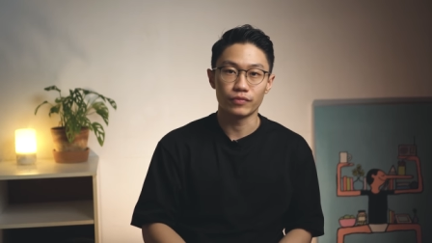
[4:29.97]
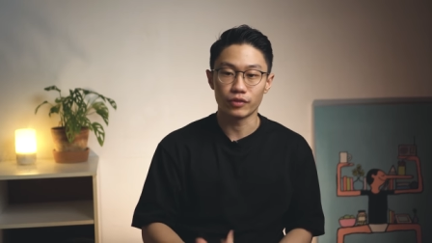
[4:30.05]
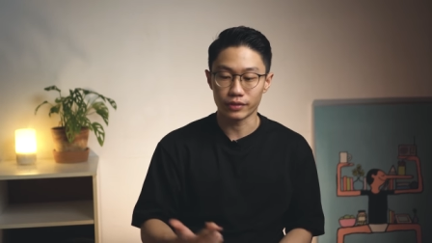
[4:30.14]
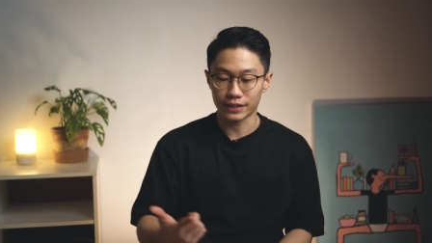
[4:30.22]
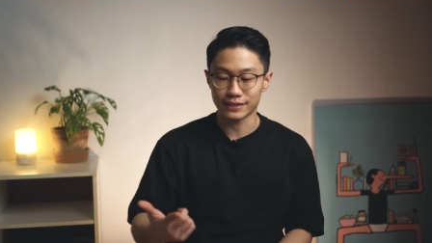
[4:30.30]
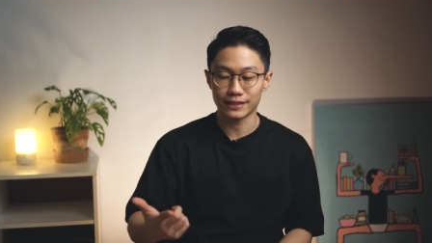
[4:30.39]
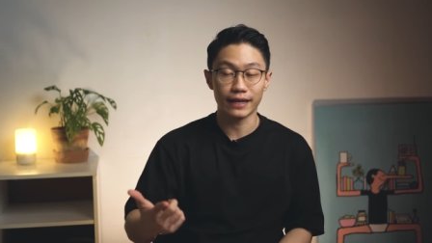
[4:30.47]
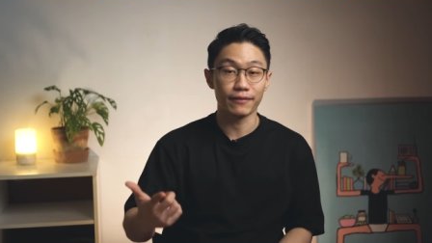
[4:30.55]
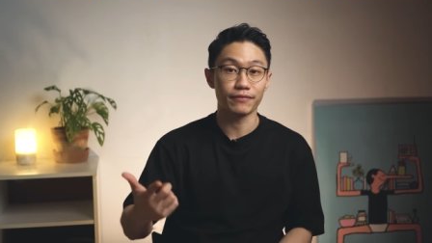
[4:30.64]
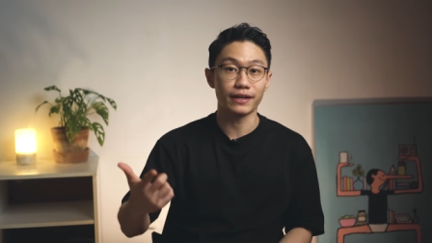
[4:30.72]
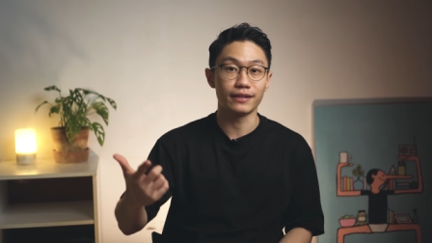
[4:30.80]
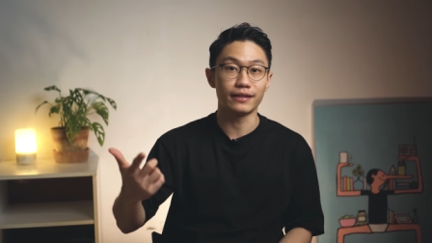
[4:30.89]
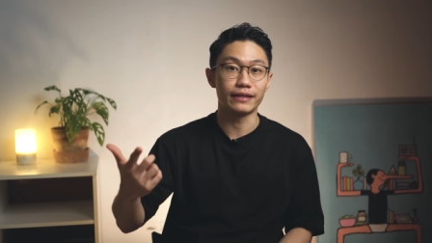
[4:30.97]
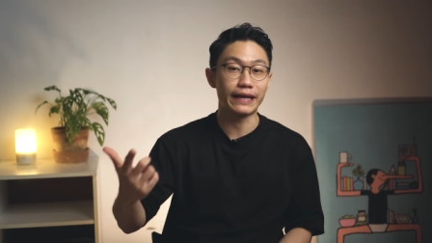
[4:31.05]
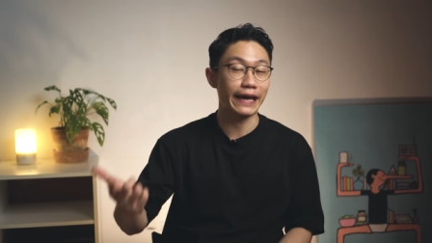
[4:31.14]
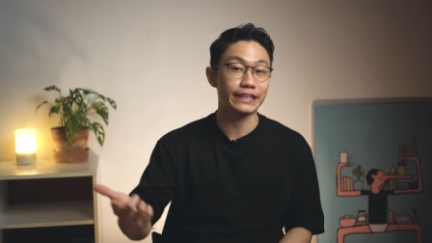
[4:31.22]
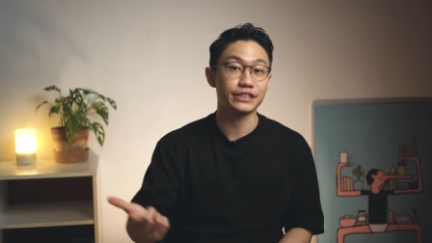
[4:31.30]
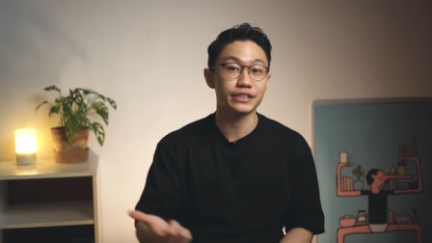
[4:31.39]
nor does it have any
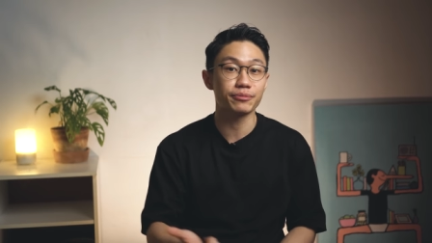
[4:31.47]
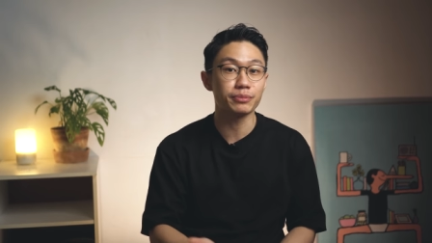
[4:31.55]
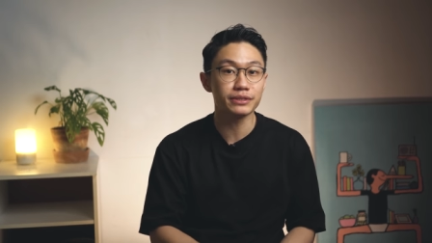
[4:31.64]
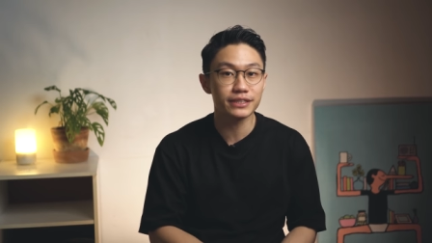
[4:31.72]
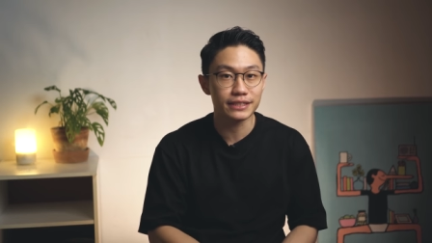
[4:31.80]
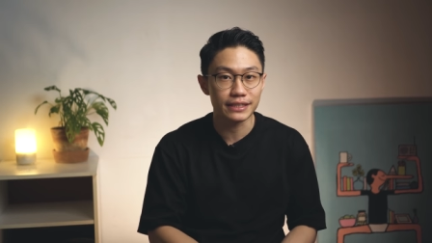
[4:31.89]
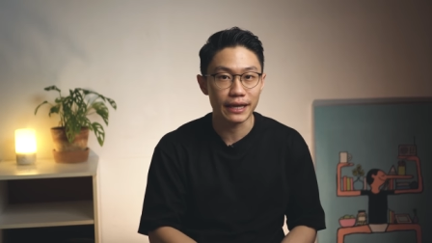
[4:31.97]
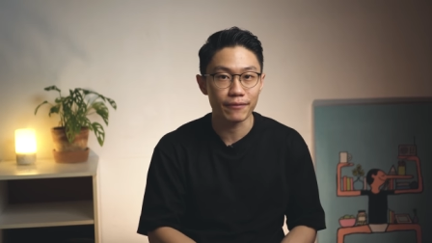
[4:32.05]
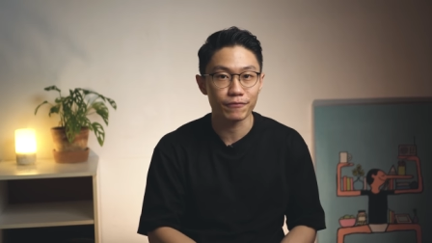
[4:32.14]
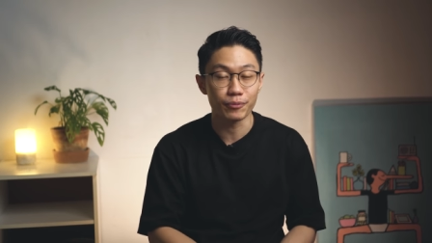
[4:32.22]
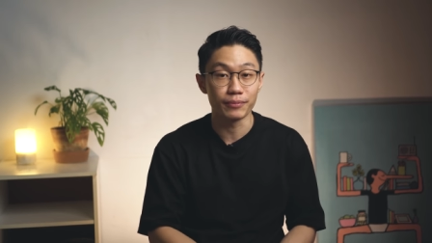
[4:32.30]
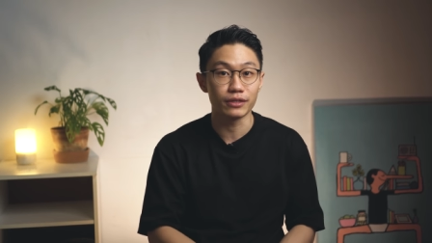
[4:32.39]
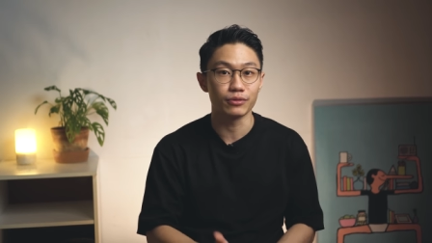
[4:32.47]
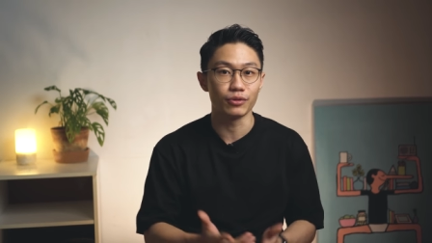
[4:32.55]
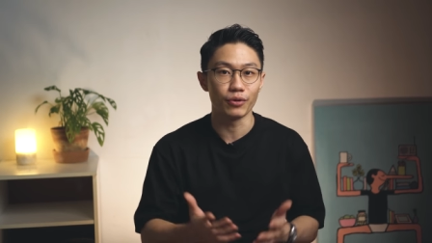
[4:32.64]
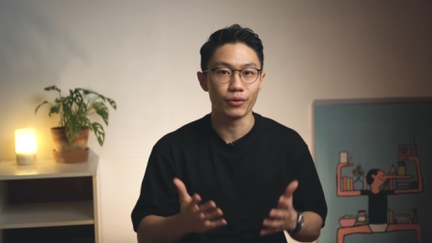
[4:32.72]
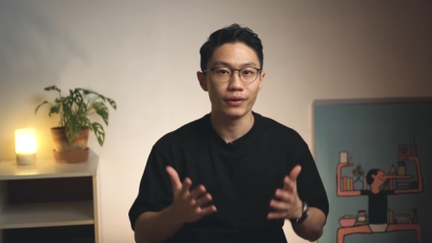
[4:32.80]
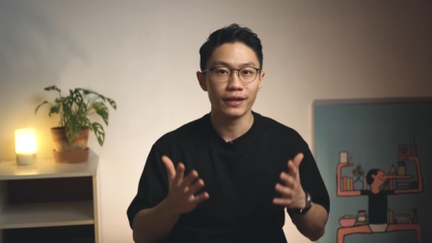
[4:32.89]
actionable step for me to
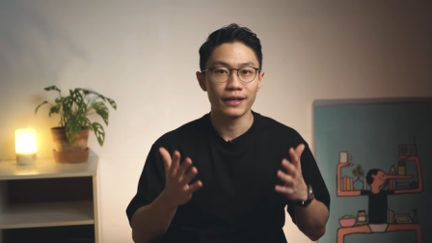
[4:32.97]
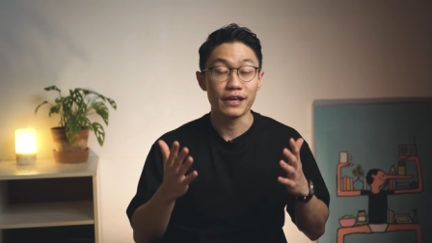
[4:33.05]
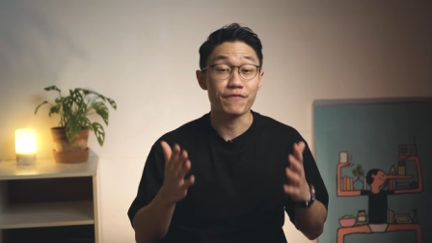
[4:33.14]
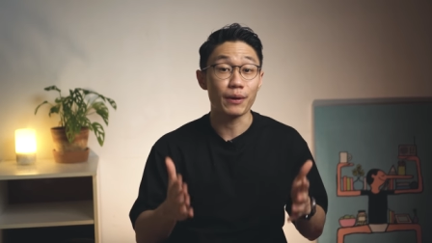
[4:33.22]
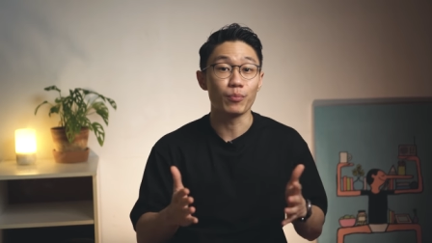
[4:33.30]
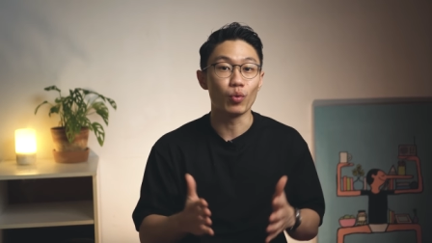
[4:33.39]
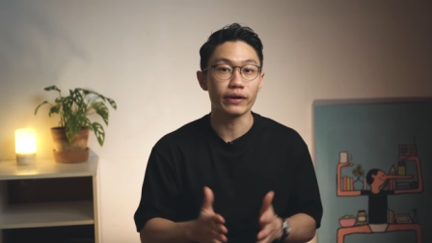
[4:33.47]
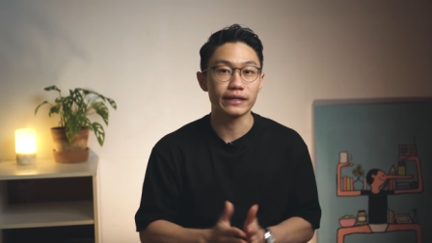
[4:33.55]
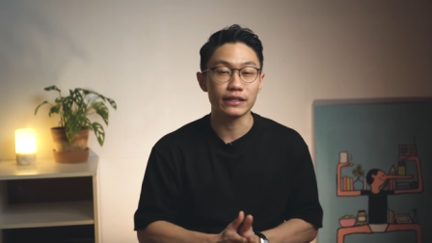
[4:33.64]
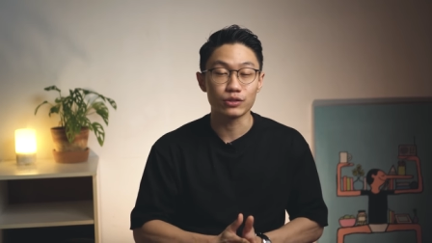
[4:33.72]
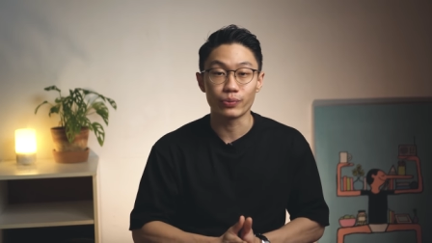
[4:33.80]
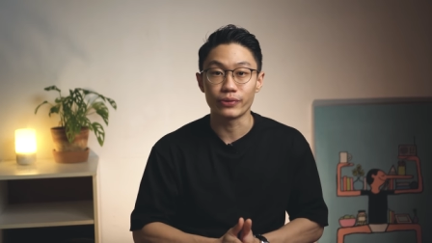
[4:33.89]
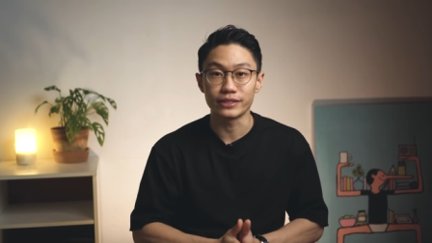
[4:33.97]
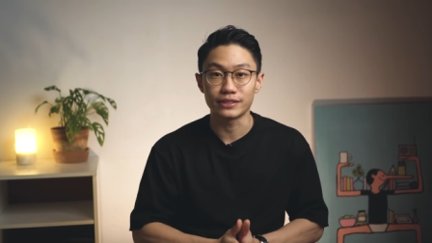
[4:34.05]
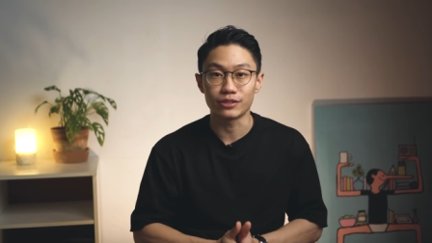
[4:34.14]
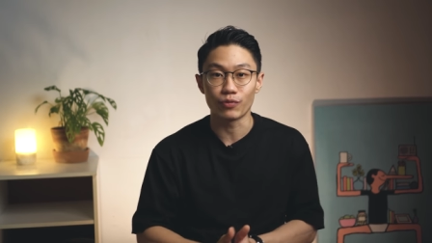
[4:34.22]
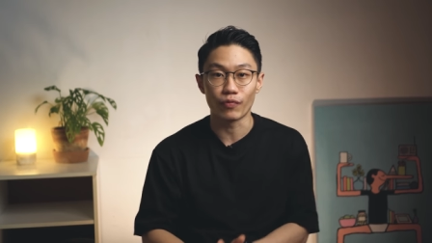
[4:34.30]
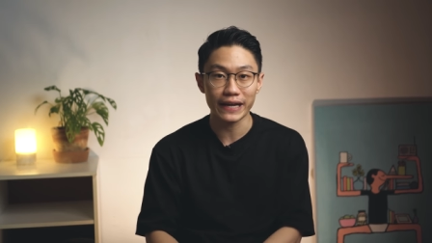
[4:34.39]
know if I'm working towards
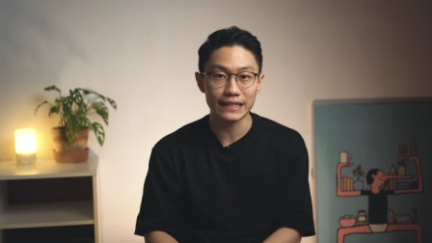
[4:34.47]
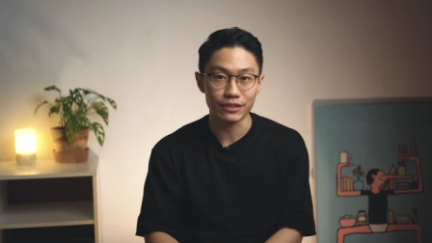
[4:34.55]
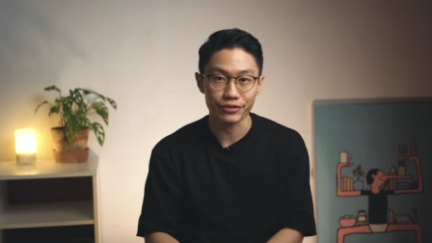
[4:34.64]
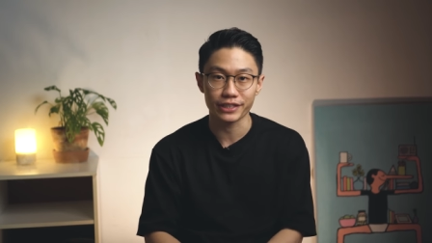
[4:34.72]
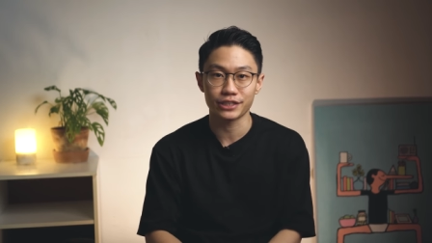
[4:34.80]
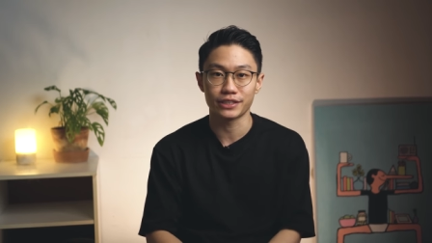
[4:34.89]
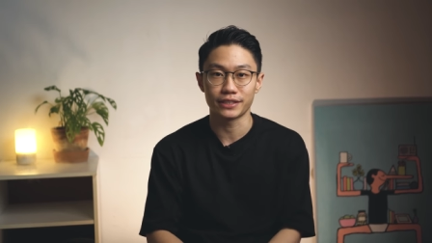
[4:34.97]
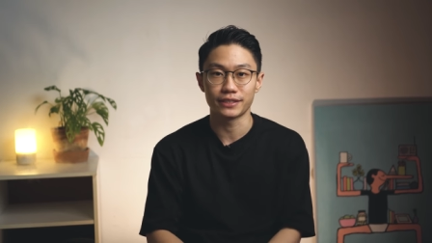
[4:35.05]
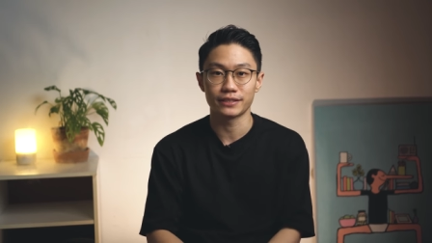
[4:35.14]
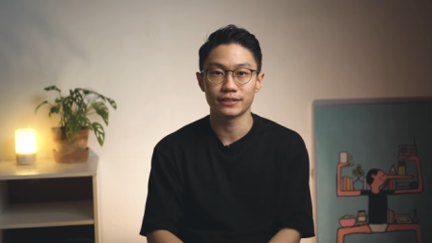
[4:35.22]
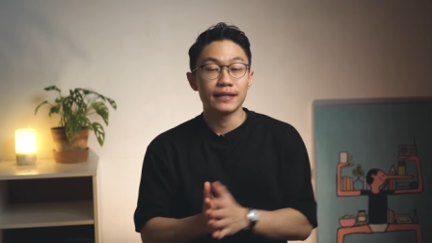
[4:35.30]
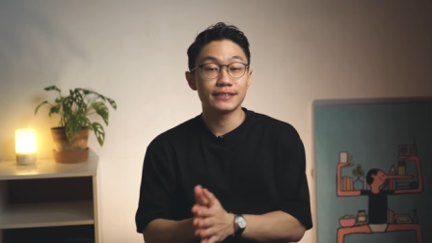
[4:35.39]
the right direction.